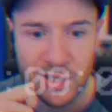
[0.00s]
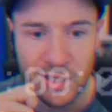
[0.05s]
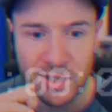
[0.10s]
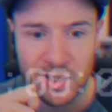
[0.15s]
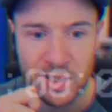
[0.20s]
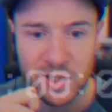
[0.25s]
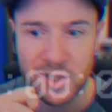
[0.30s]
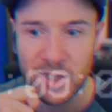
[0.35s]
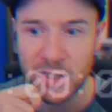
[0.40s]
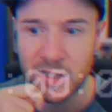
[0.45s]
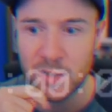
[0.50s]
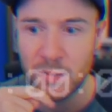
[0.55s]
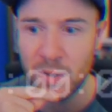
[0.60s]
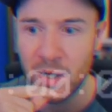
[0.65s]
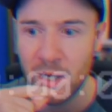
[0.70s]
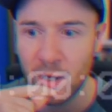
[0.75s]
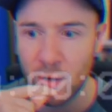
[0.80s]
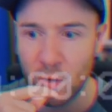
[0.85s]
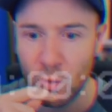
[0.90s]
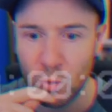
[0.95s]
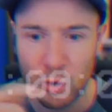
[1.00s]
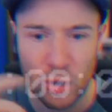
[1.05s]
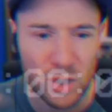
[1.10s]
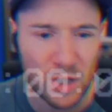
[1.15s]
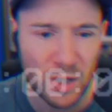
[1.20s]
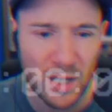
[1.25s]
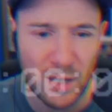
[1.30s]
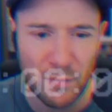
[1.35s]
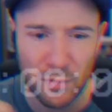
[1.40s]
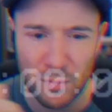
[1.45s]
this is looking
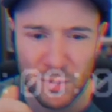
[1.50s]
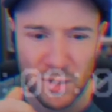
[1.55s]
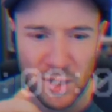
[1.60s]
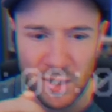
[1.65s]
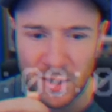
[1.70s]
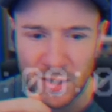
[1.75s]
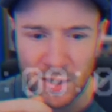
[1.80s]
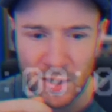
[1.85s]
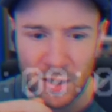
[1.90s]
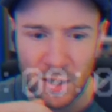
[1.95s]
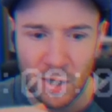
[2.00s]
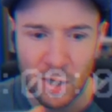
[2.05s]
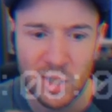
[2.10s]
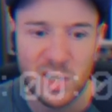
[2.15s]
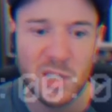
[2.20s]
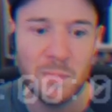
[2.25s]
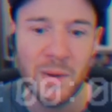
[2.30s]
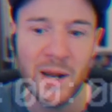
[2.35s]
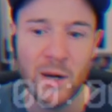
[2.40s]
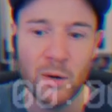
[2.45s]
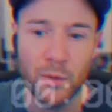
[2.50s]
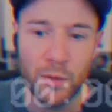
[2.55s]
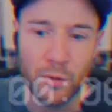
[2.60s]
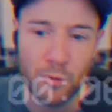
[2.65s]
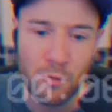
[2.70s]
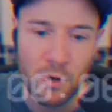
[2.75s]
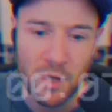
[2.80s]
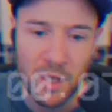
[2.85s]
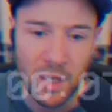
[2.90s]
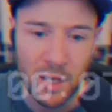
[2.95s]
tasty. And you know what they say,
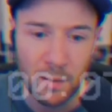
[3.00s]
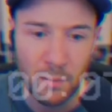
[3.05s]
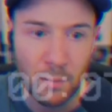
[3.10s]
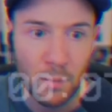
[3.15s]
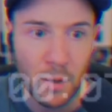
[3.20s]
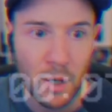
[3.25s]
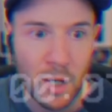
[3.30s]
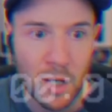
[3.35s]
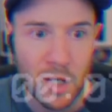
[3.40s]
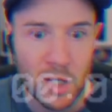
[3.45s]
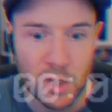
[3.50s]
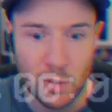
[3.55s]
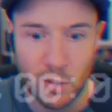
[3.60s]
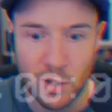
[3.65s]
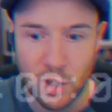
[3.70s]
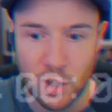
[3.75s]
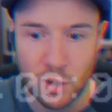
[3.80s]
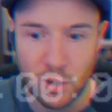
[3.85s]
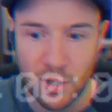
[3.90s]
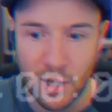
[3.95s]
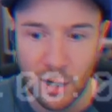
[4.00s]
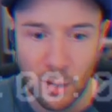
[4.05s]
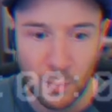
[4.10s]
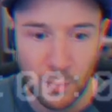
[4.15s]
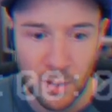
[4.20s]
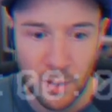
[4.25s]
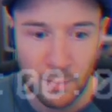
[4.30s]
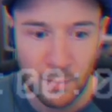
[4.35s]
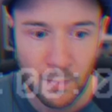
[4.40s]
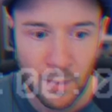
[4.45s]
try before you buy and
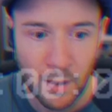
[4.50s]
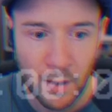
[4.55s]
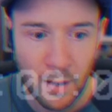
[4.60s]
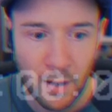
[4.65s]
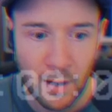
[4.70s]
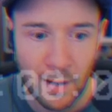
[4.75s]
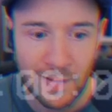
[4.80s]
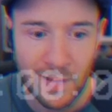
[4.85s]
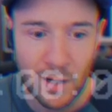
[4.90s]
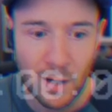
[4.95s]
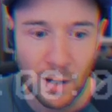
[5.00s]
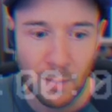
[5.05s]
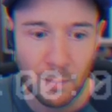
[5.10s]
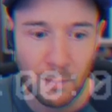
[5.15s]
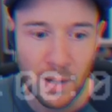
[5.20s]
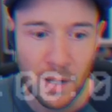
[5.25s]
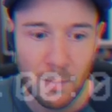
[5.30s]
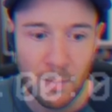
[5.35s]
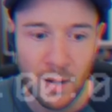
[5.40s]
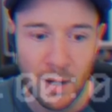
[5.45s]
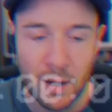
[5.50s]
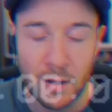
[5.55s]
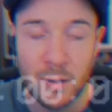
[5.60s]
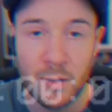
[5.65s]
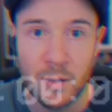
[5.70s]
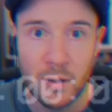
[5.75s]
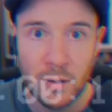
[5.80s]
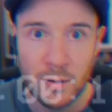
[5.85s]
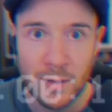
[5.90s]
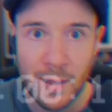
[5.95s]
get ready for an
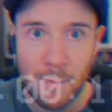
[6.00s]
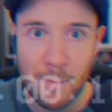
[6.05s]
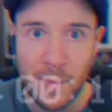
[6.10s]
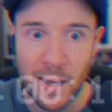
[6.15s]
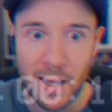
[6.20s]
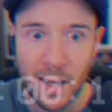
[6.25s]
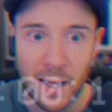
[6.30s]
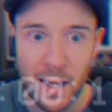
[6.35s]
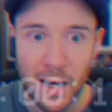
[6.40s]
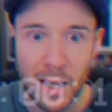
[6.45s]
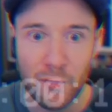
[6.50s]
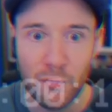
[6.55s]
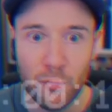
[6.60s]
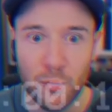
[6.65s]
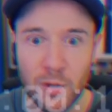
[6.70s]
incredible draft